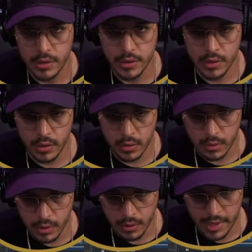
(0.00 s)
And so
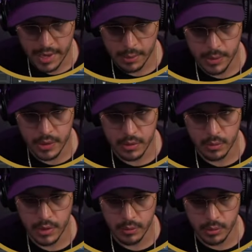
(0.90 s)
what'll happen,
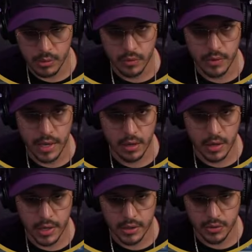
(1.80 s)
we can remove that
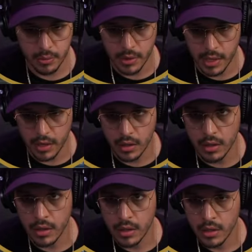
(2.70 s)
crash from there.
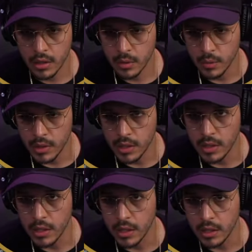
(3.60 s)
We
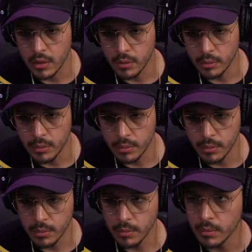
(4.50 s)
can
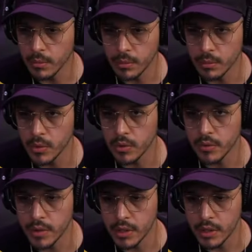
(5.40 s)
remove
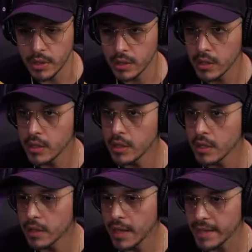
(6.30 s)
it.
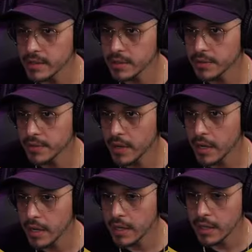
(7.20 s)
That's
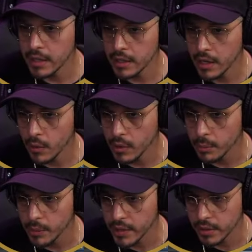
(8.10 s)
fine. I want a
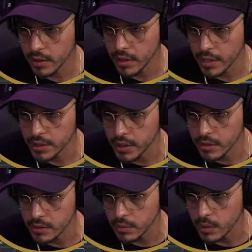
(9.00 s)
bigger crash here
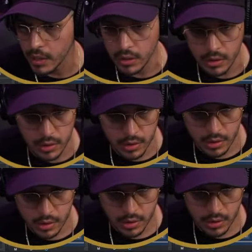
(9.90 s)
as well
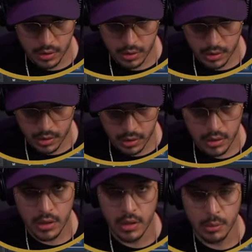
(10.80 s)

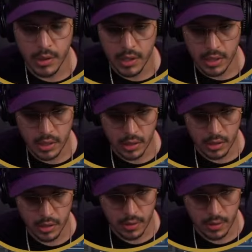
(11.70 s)
in the beginning.